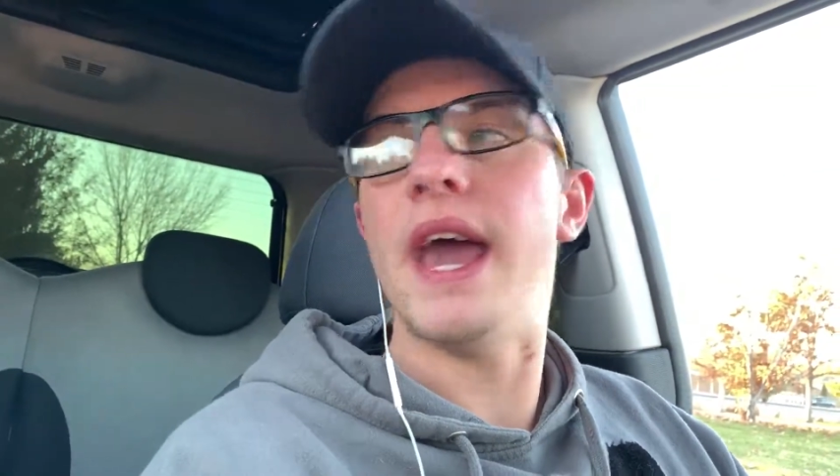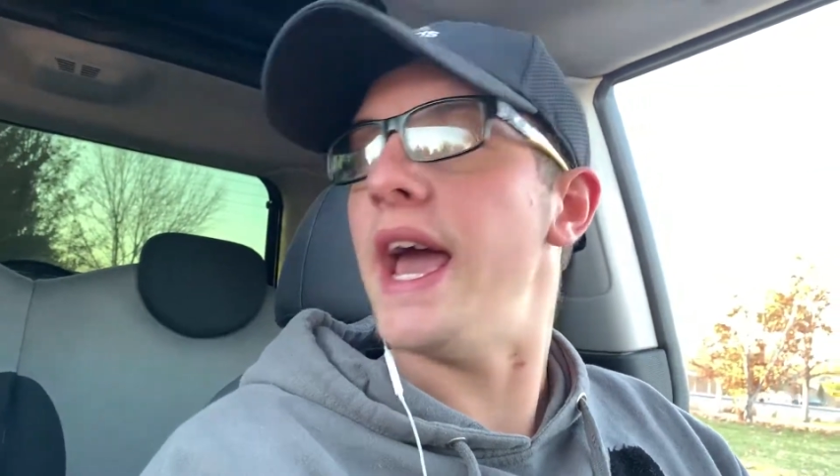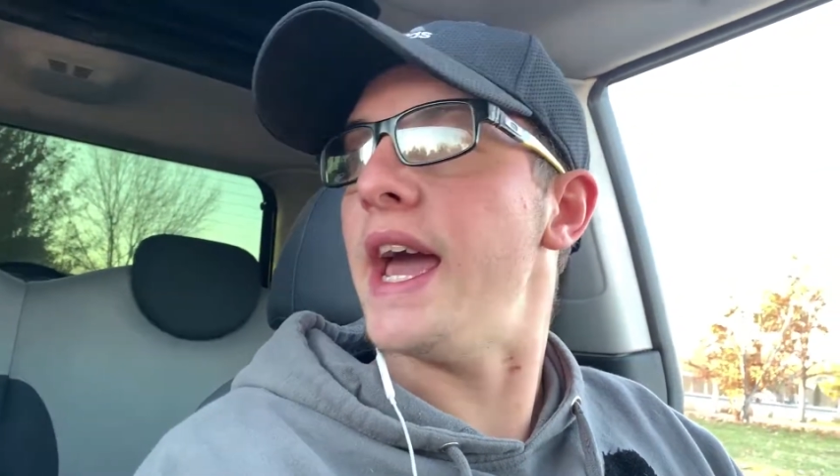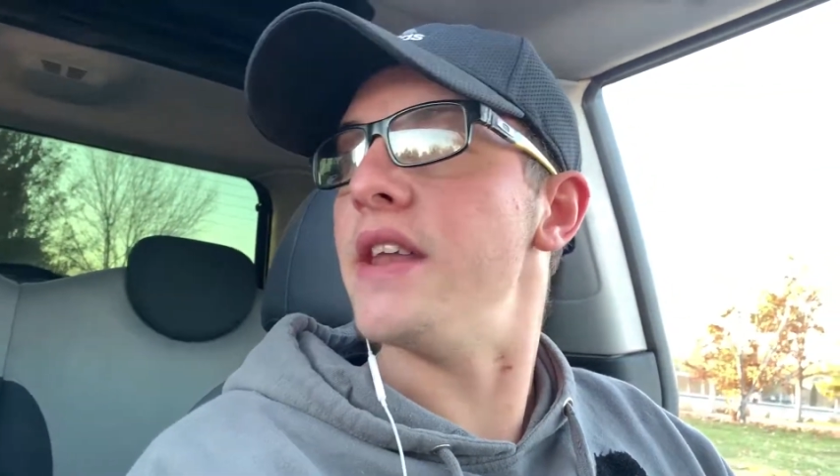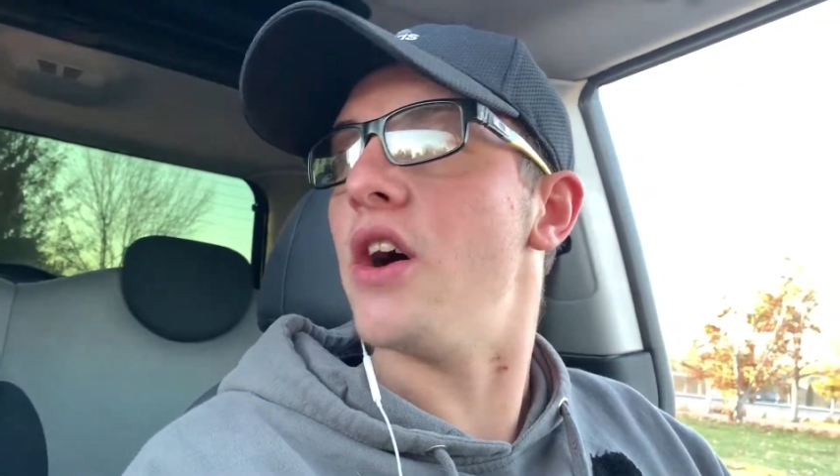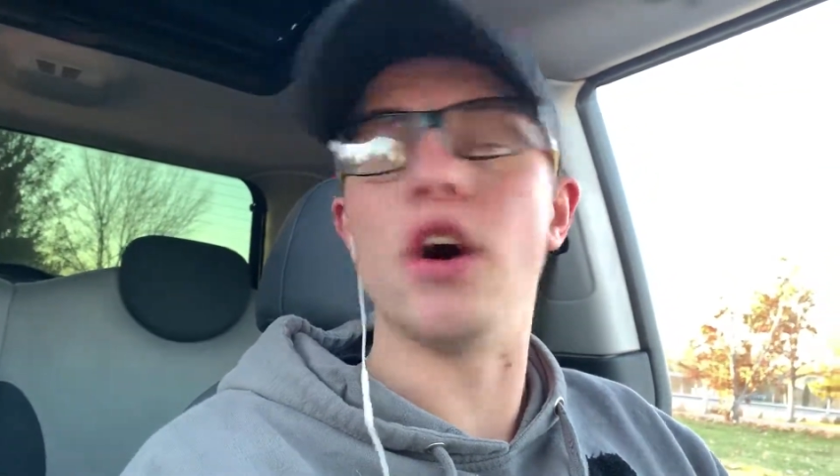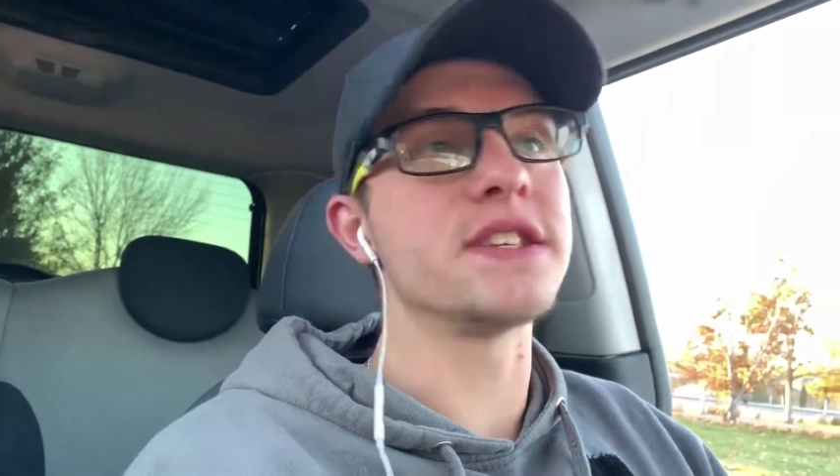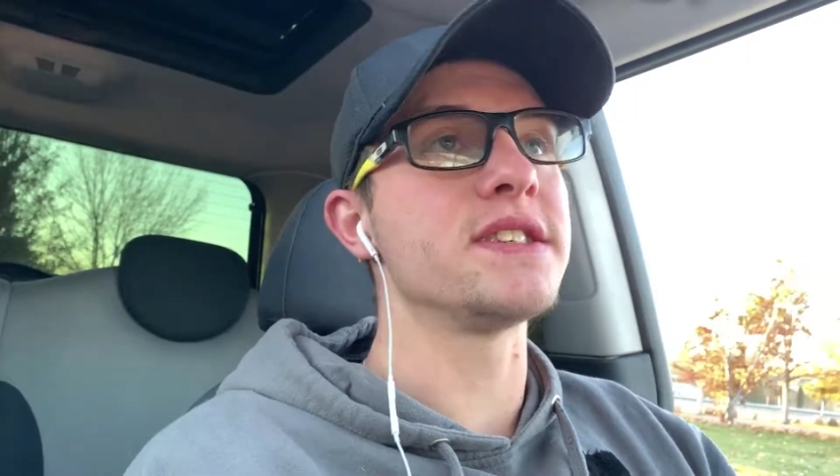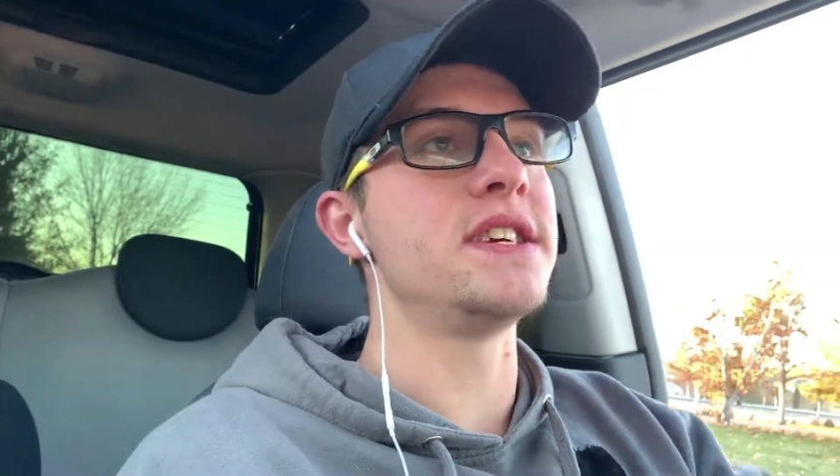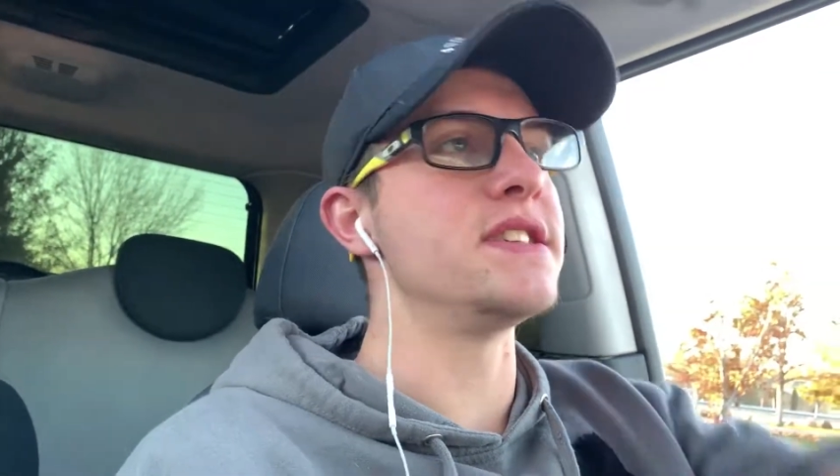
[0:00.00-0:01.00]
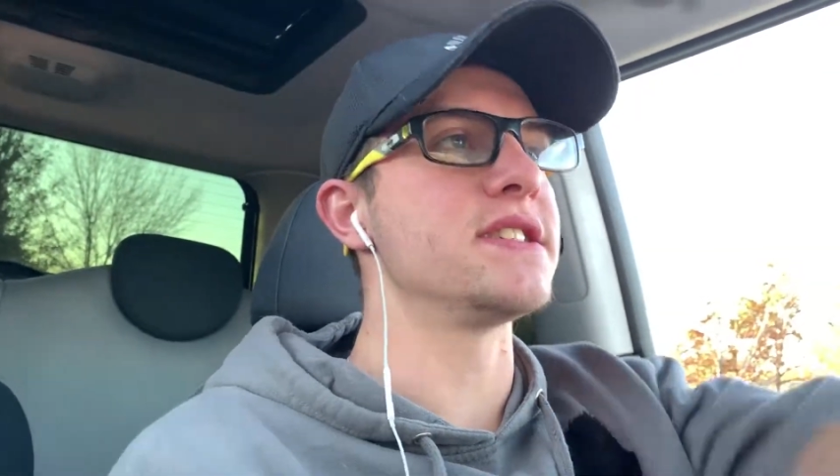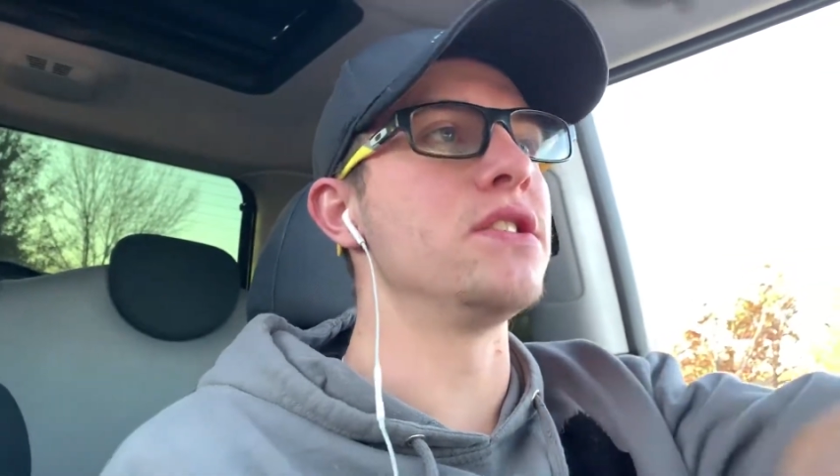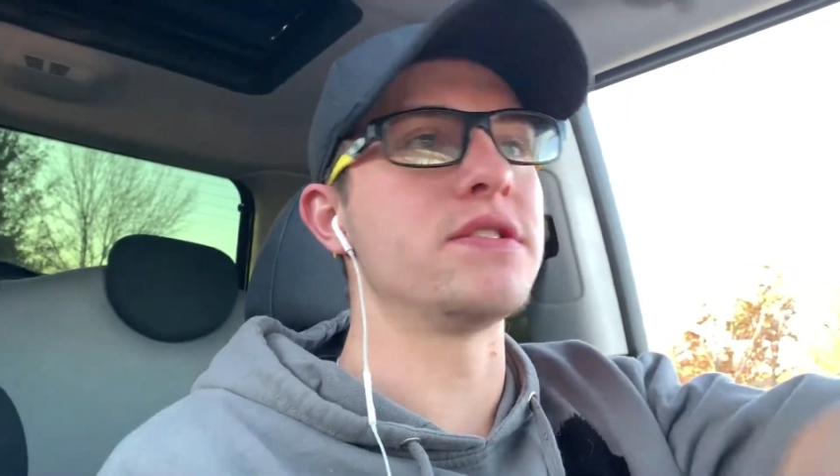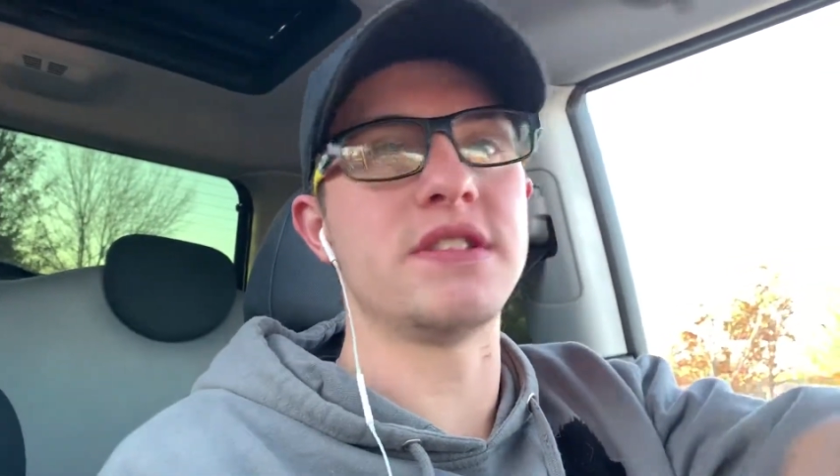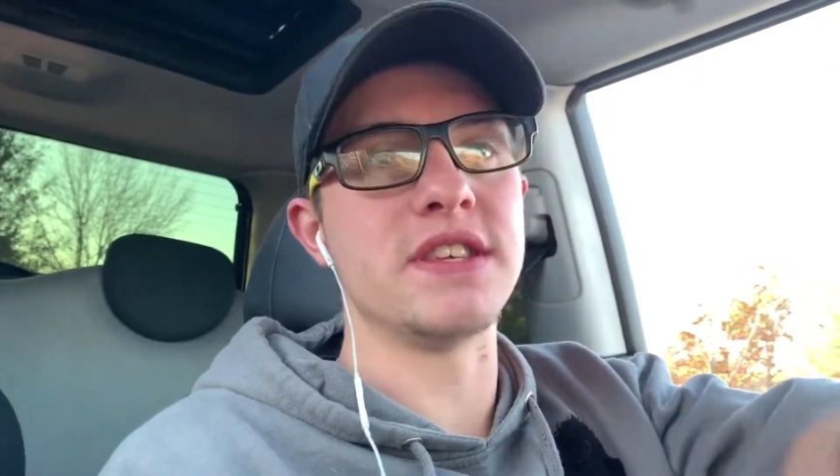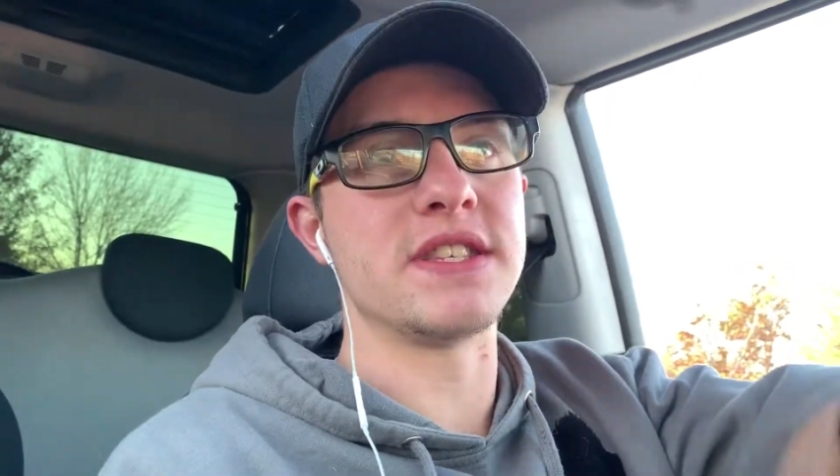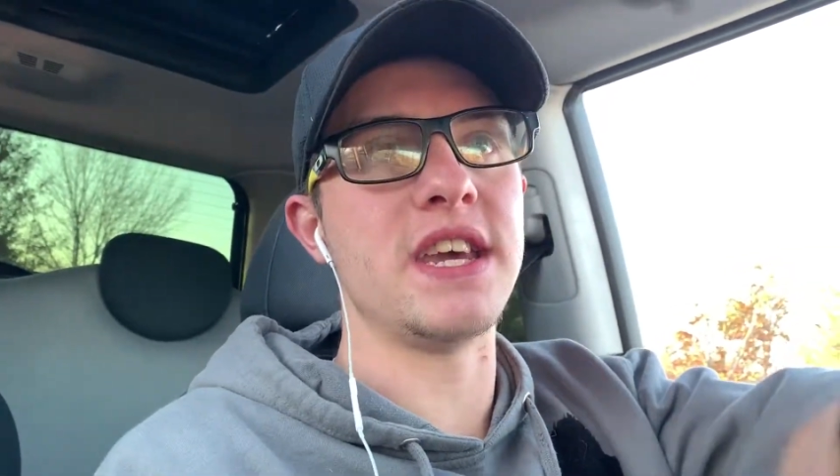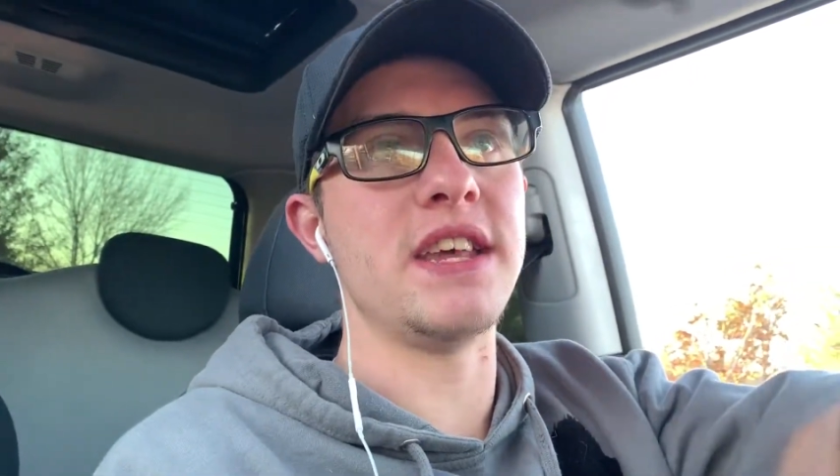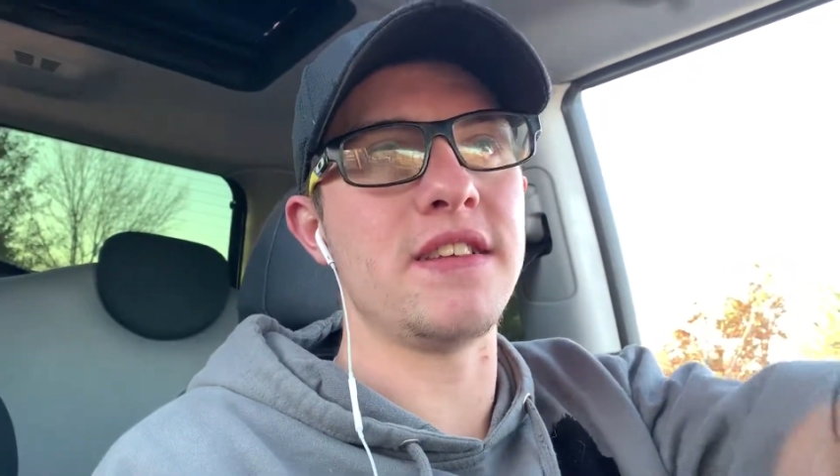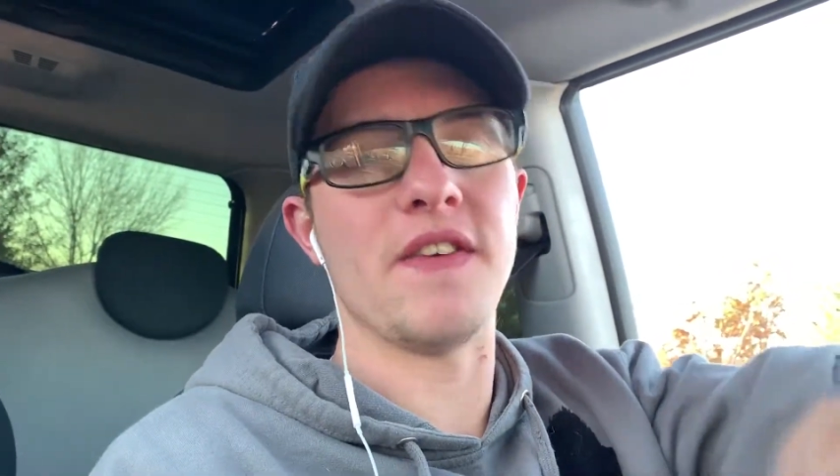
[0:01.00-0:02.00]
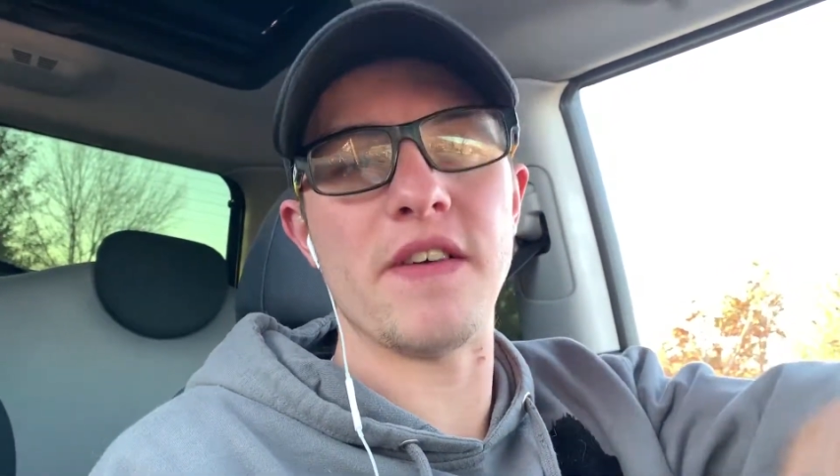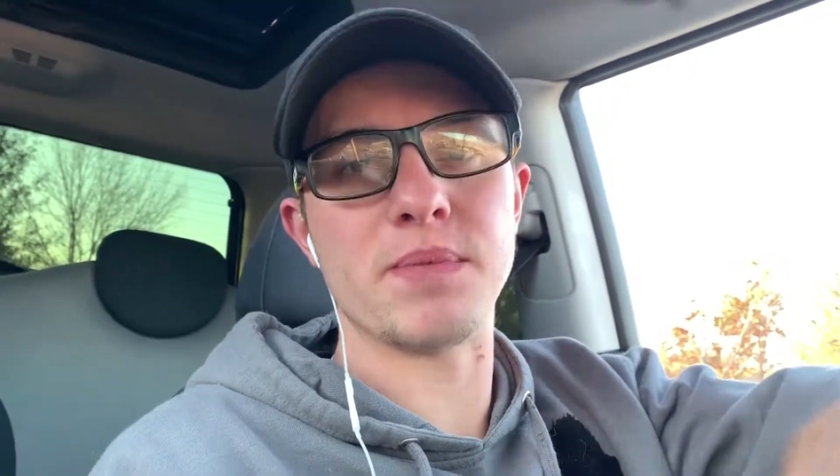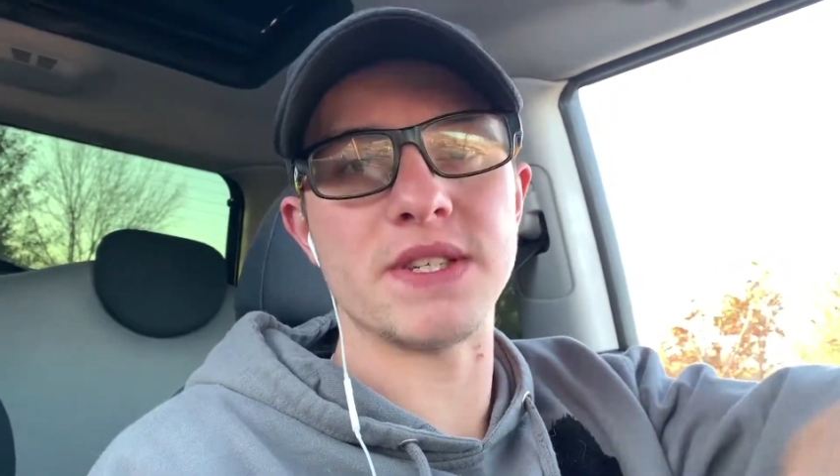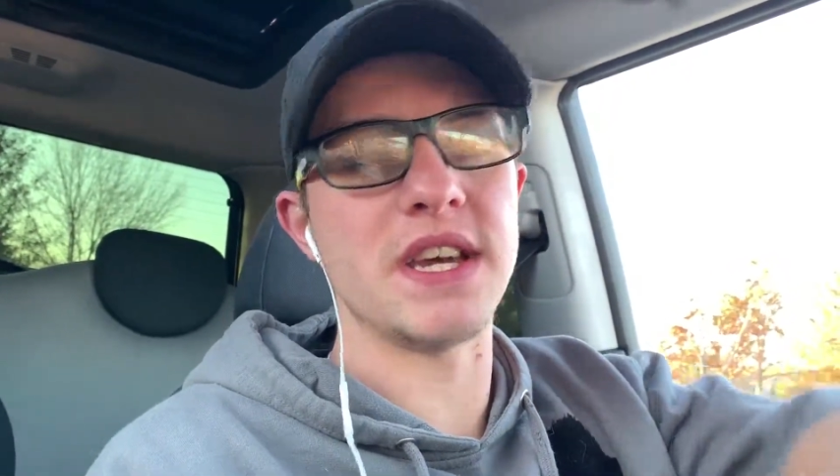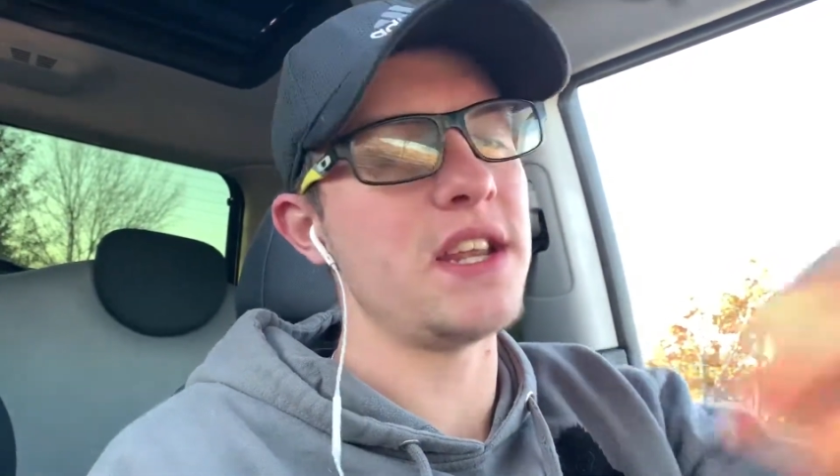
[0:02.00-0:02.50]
And honestly, this tint is 5%,